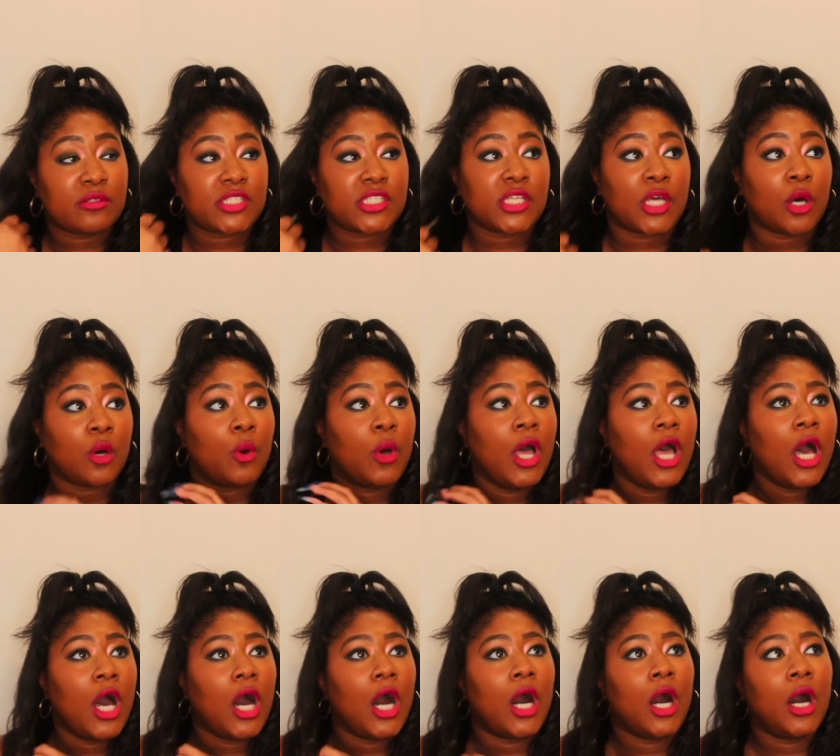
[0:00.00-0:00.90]
So
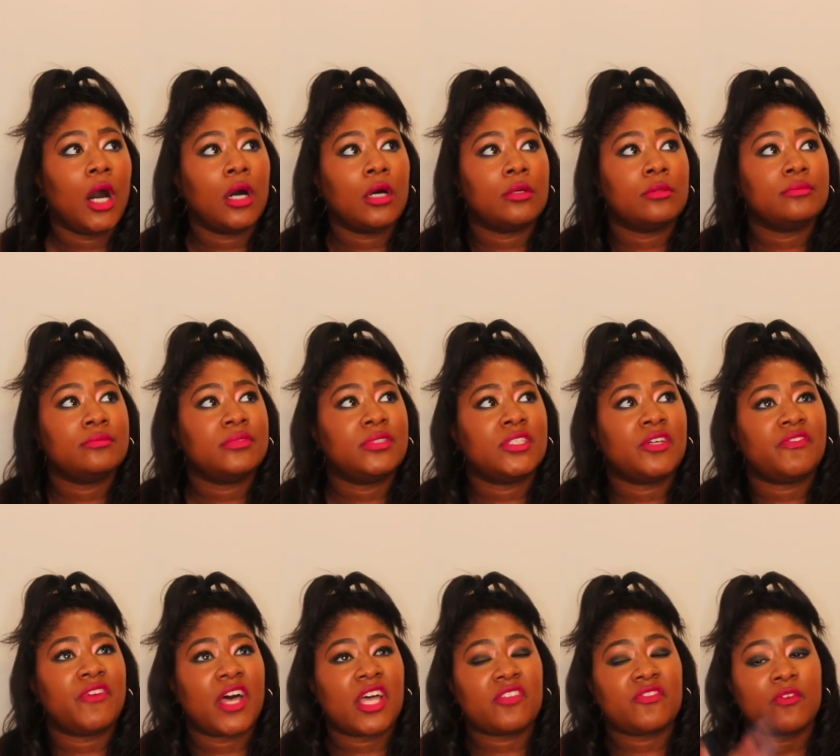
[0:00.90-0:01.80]
um, to
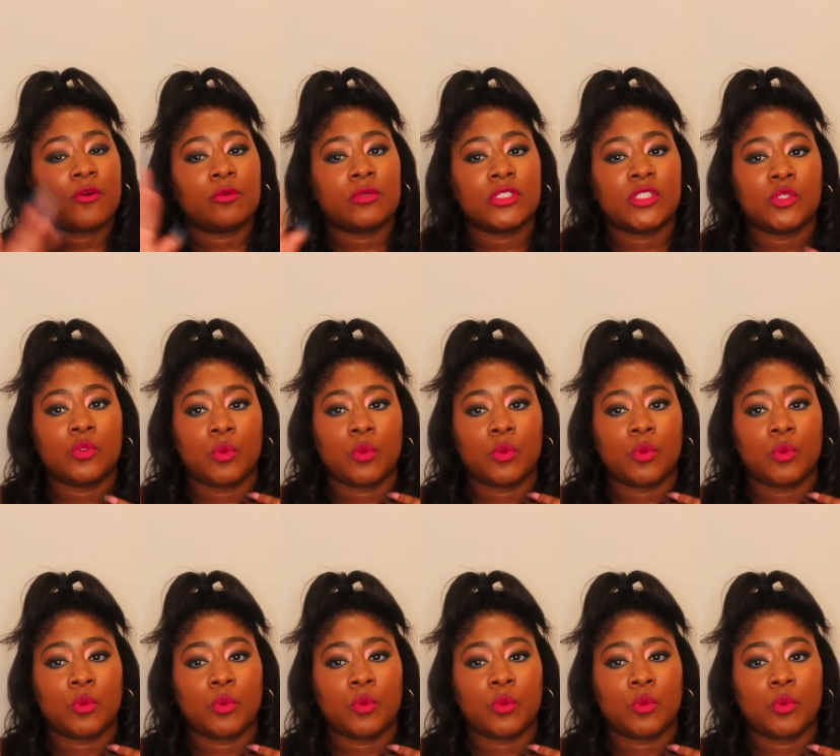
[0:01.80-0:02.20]
fast forward